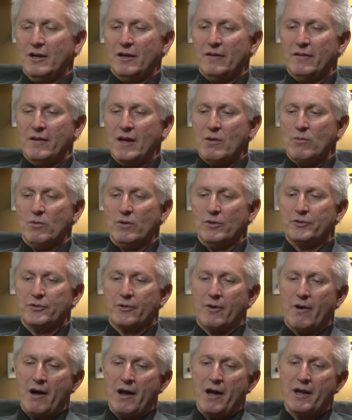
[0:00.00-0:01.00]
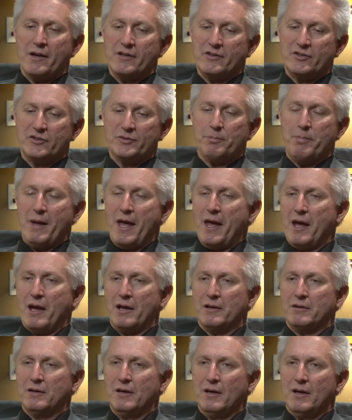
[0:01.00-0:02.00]
and they will try and
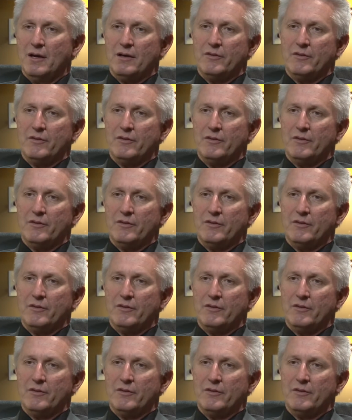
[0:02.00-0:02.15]
expand